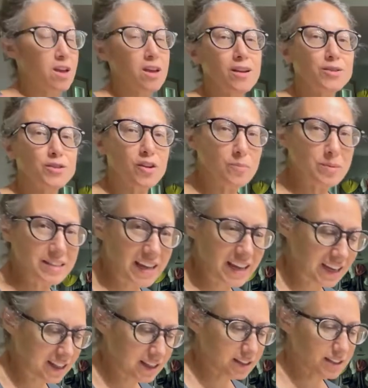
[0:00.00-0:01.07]
So I've been
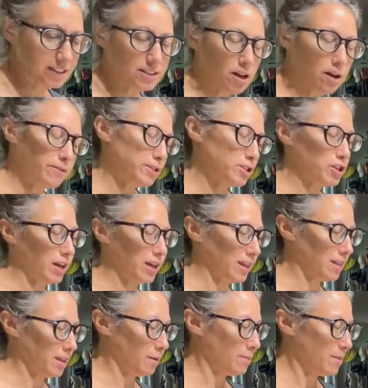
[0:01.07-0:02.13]
taking the lids off and checking
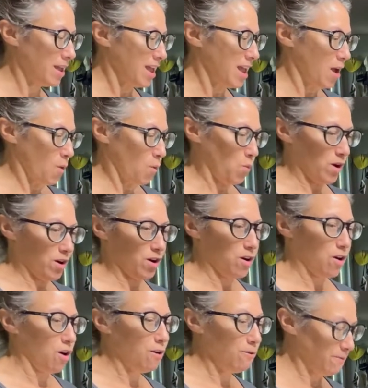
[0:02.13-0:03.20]
them. We're
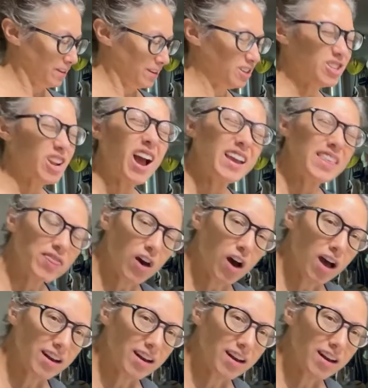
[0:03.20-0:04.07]
all finished. I thought